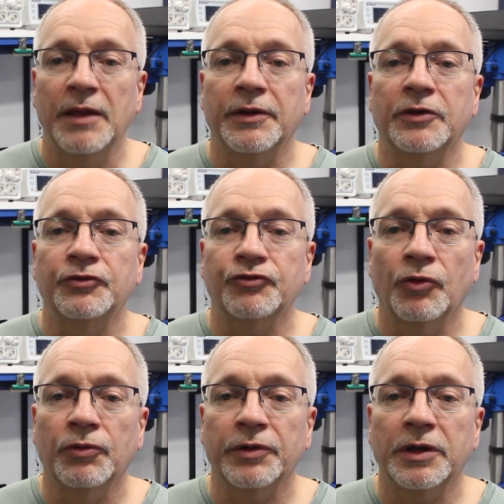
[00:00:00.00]
The
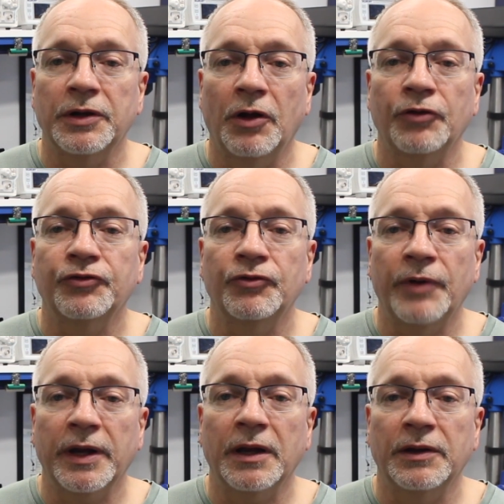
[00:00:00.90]
controller can also
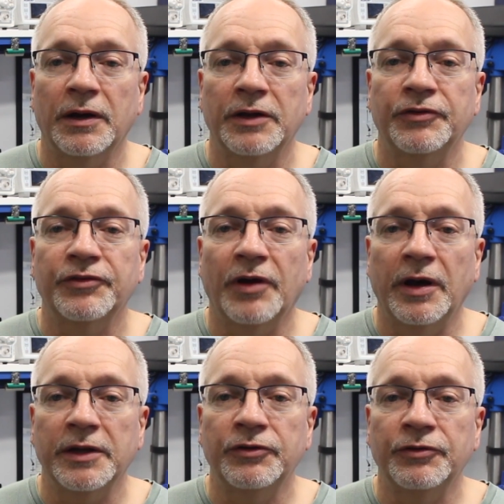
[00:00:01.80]
recognize its
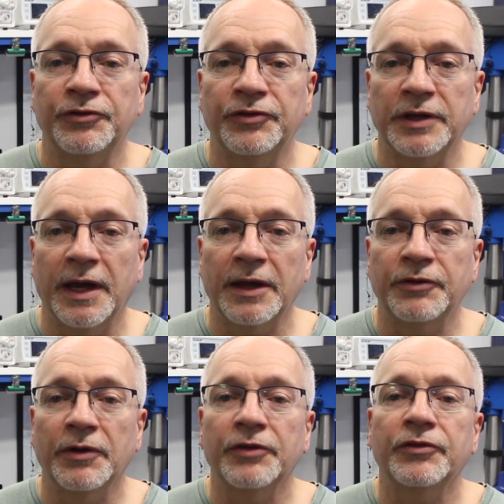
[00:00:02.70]
I2C
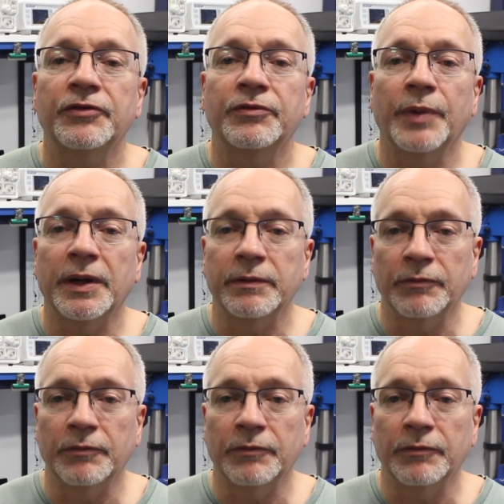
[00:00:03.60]
addresses by